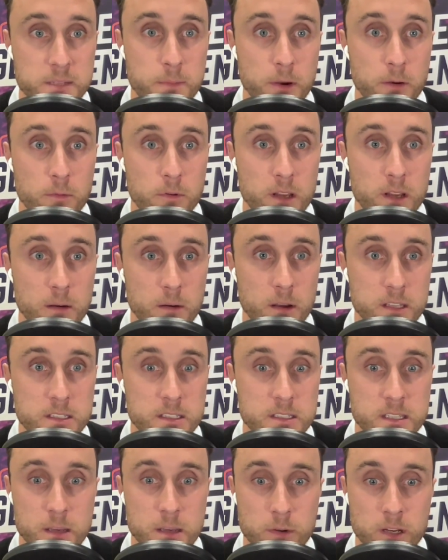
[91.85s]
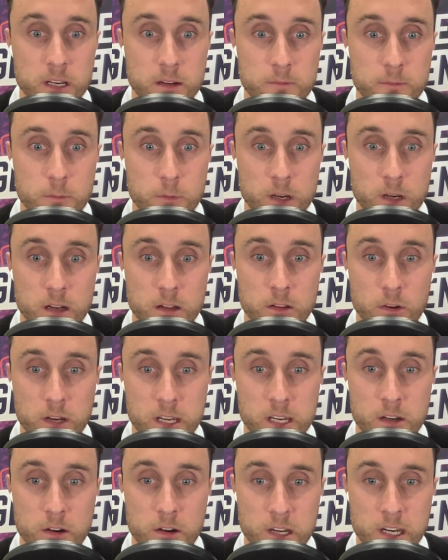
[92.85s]
But we, as I said, we're gonna
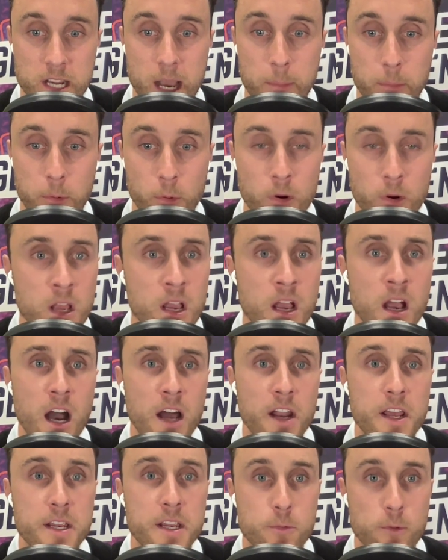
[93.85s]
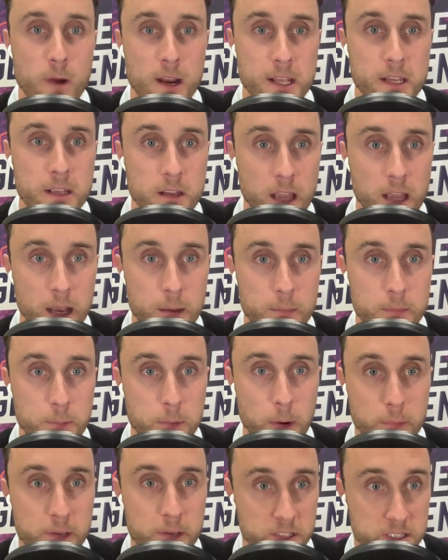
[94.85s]
lock in on a couple. I know you read it. You
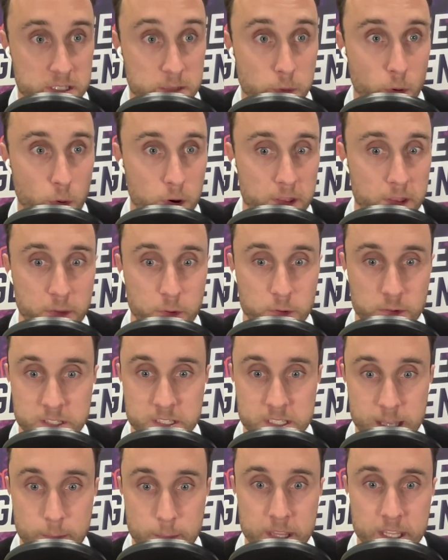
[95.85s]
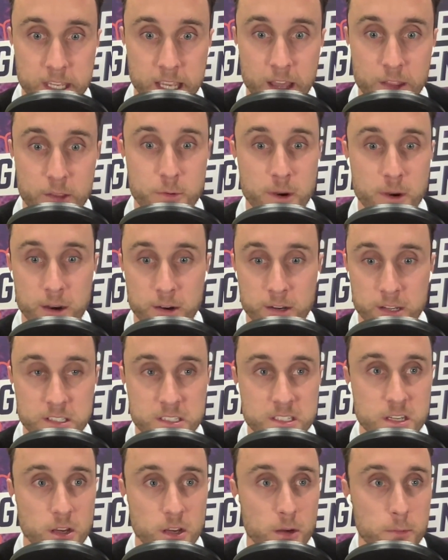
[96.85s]
probably got some broader thoughts on some of the other
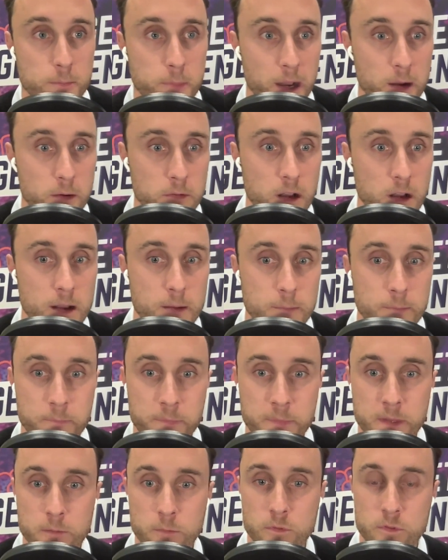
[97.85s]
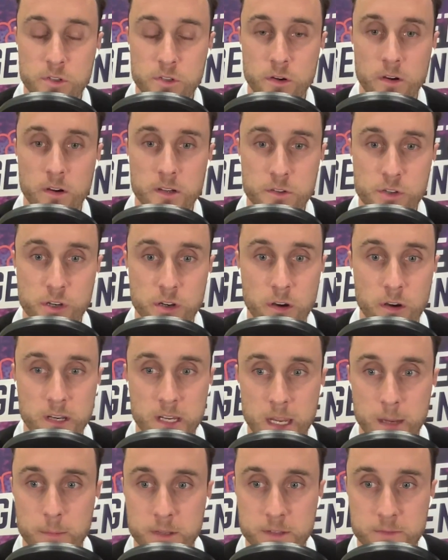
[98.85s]
areas too. But we'll try and
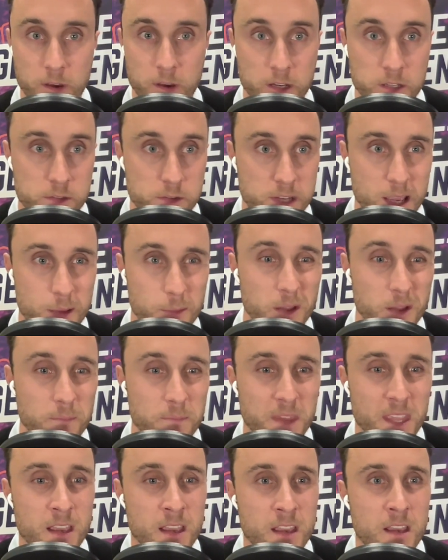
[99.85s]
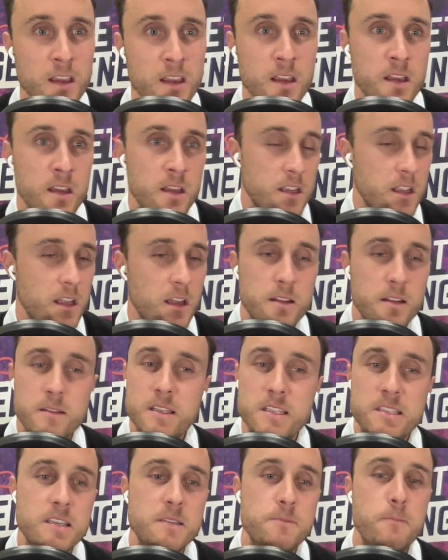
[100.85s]
keep it as focused as we can. But
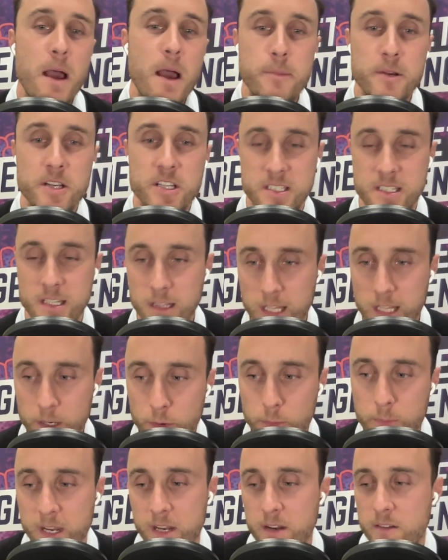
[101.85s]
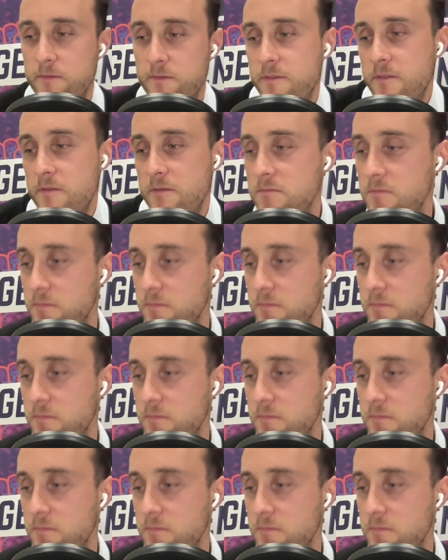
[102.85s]
this is maybe just a little bit of.